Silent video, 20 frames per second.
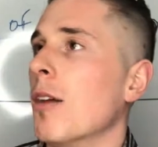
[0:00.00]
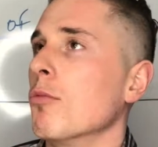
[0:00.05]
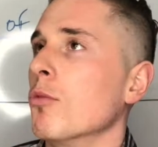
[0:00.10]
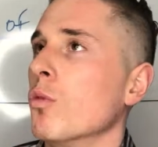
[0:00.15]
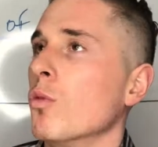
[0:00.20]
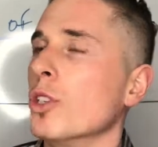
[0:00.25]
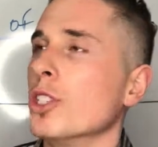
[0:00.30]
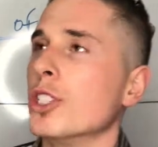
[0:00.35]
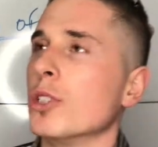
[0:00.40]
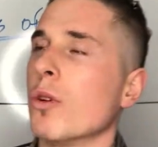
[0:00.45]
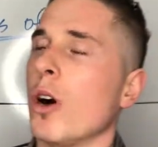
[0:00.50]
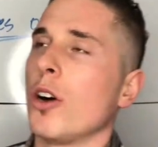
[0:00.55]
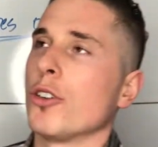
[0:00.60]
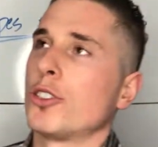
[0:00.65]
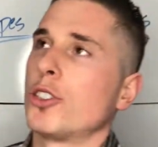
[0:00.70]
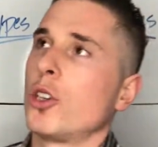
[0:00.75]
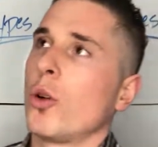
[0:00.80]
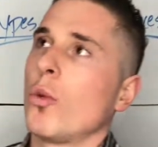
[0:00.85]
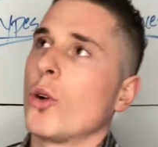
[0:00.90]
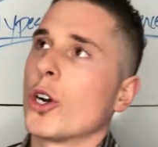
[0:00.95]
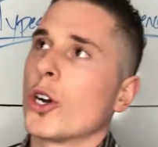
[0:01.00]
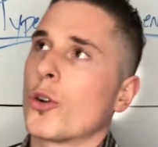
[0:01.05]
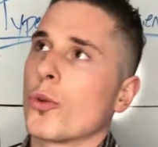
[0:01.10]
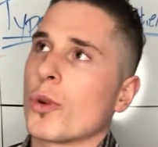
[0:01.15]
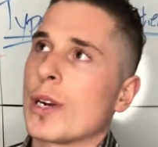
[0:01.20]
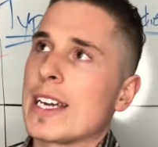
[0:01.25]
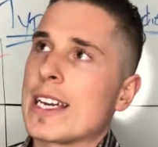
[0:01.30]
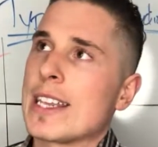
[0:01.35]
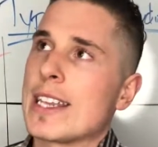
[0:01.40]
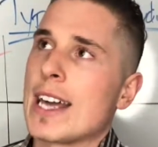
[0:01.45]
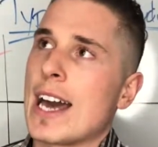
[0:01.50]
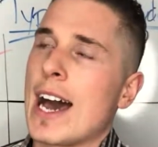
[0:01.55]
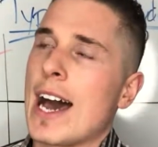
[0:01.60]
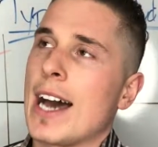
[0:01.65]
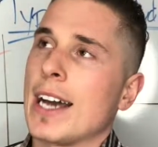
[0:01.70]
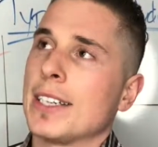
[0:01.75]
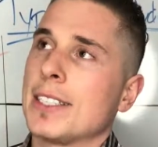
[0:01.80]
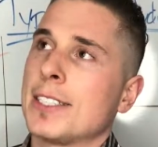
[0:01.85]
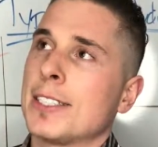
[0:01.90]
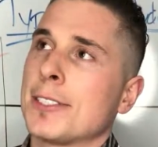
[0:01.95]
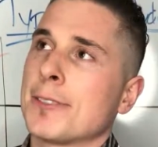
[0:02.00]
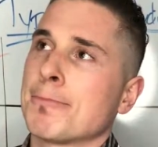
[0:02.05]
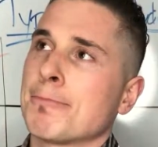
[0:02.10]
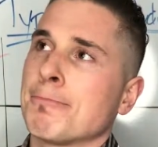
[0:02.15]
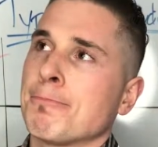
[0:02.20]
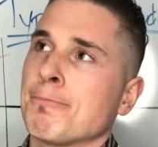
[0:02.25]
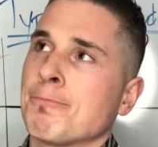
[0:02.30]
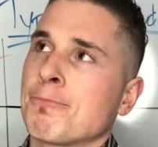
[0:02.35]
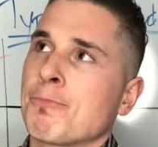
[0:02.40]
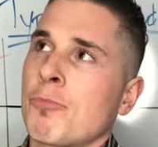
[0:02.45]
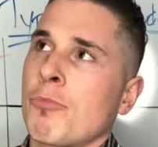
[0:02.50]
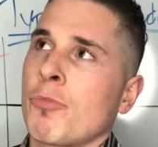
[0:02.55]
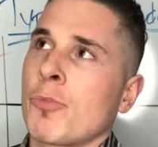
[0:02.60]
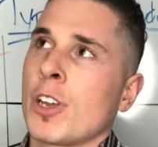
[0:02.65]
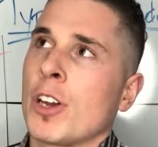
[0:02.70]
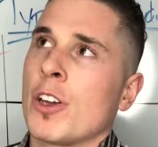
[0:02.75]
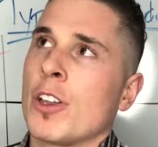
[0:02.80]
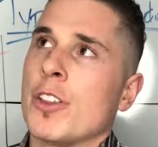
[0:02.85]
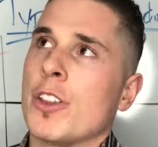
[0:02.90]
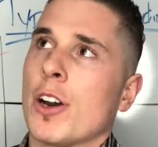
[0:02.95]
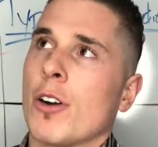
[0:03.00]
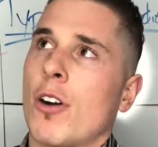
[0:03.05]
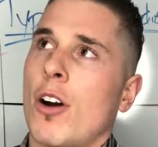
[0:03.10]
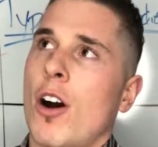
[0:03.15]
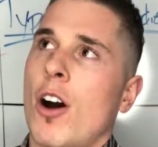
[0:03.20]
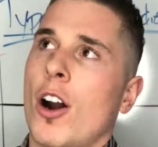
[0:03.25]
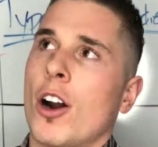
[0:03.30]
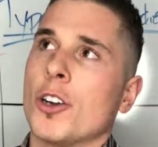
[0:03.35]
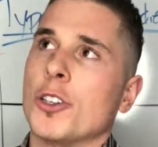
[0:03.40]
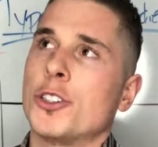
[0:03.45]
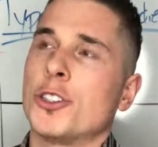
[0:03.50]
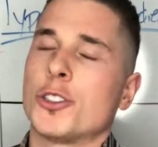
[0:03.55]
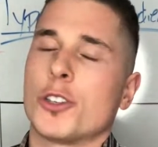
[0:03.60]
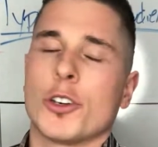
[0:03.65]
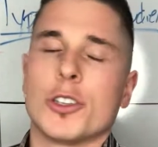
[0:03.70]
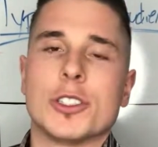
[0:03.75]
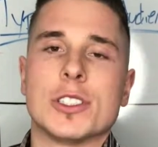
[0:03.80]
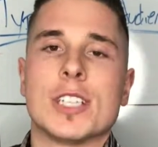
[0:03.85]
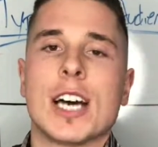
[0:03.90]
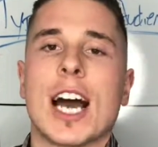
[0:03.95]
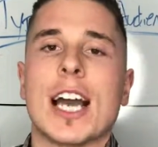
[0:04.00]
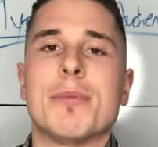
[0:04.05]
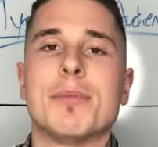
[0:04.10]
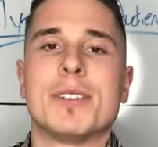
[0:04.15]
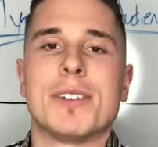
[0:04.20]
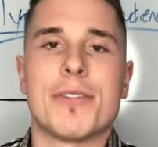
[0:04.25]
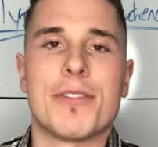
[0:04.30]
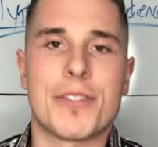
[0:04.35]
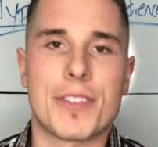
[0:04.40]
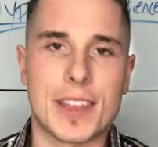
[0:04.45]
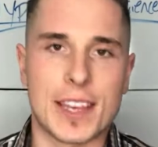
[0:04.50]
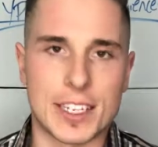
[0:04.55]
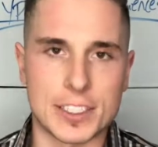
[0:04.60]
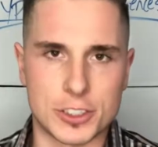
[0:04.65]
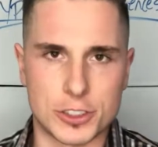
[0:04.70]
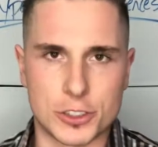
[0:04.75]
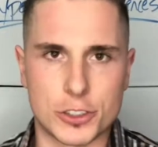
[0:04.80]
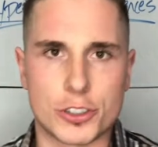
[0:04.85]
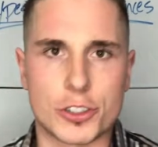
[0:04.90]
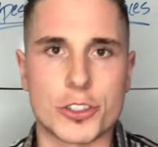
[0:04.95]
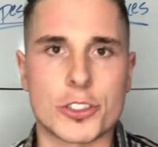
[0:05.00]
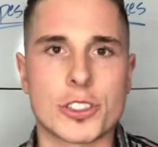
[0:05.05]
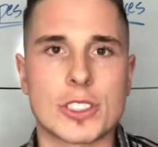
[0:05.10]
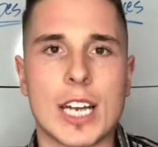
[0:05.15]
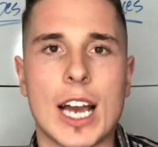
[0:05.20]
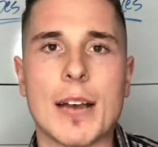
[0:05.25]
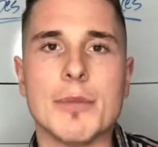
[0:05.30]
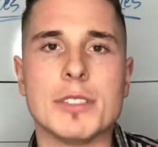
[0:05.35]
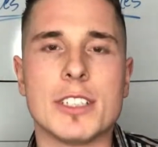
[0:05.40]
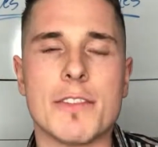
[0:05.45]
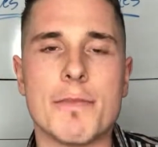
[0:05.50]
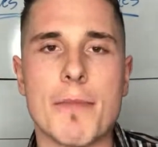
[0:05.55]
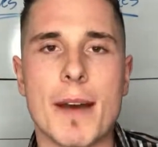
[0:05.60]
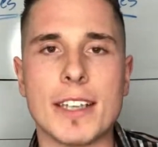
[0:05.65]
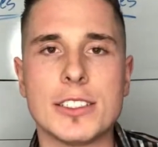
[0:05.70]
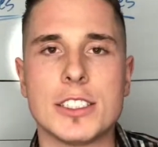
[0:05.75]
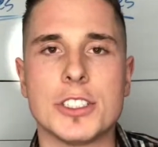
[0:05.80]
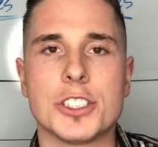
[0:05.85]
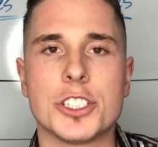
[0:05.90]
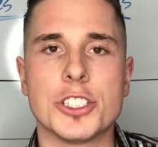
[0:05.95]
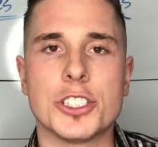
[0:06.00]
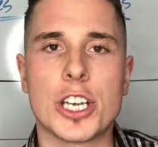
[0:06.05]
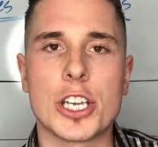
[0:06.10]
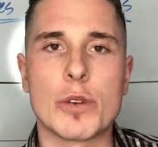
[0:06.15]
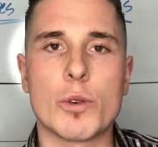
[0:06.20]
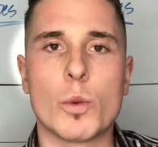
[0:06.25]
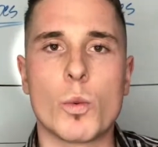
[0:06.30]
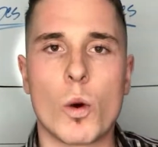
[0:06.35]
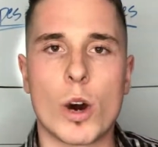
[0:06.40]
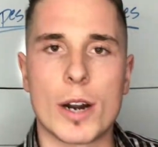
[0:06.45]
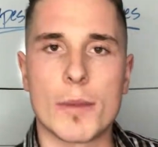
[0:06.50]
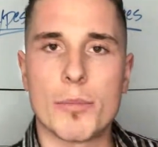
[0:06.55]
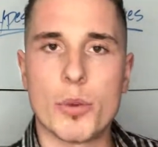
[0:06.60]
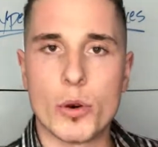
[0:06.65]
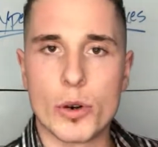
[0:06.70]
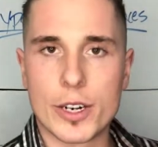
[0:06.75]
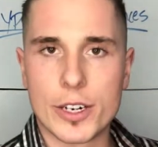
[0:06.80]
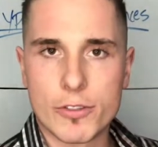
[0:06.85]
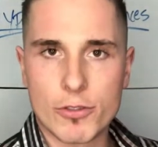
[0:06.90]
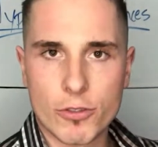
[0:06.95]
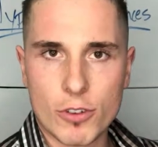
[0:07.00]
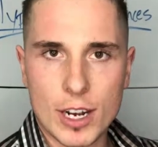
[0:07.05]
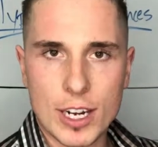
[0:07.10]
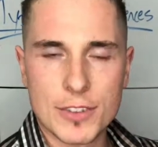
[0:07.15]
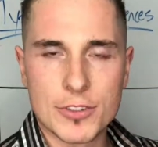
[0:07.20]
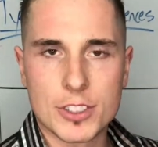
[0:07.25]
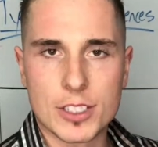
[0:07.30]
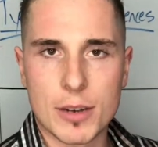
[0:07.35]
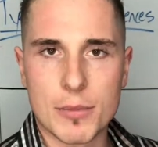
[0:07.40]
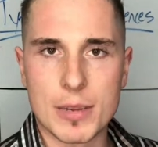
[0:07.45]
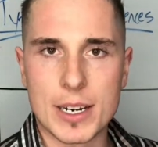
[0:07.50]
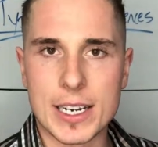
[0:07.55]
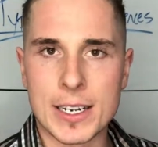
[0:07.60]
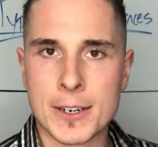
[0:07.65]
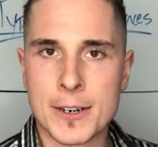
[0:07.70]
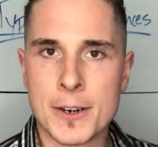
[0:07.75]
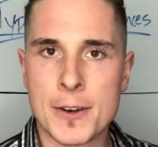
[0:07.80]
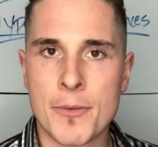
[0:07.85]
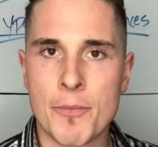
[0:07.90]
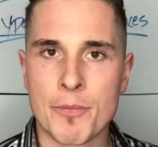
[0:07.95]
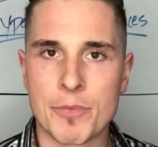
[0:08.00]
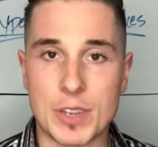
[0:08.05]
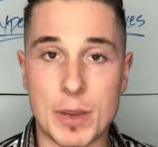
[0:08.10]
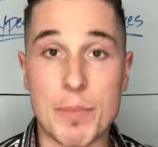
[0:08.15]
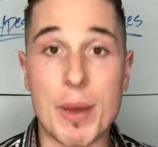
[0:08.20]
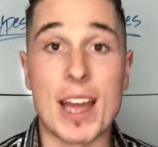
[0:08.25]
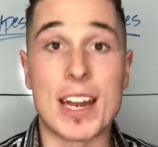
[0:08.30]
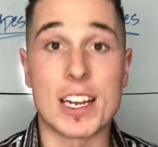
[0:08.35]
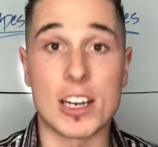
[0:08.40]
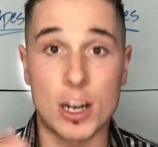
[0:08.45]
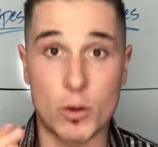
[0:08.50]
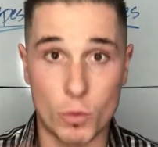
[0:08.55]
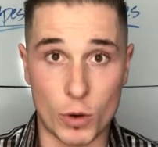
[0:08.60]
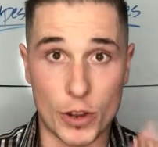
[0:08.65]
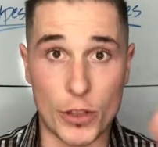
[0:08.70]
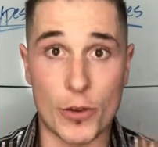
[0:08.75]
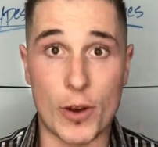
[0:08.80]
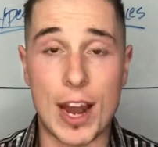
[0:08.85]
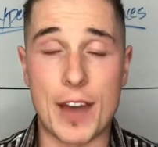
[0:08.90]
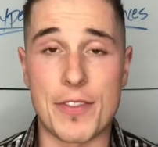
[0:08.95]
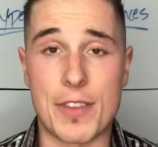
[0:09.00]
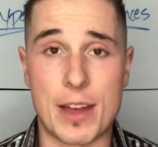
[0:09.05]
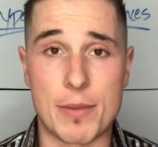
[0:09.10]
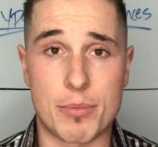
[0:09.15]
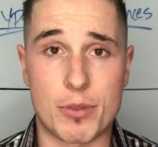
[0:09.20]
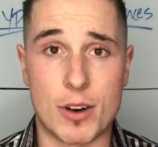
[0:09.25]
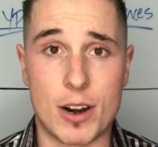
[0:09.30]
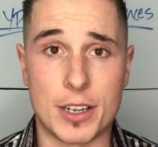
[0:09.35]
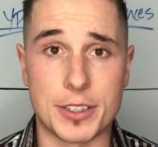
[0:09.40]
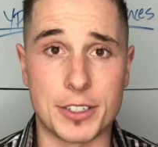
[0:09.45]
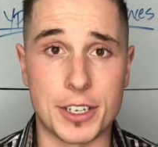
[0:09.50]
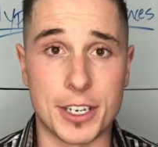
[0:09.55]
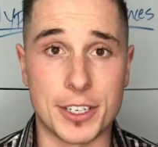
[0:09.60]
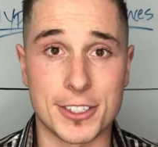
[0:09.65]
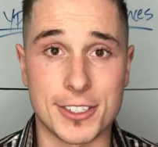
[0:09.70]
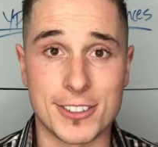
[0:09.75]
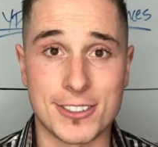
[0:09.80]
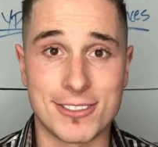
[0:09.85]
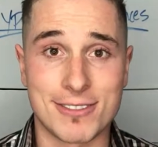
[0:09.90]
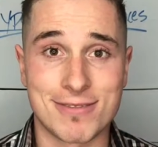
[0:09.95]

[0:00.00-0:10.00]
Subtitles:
Would you also agree that there are certain types of things and certain types of messages that you would want to put in front of somebody depending on where they're at in that process?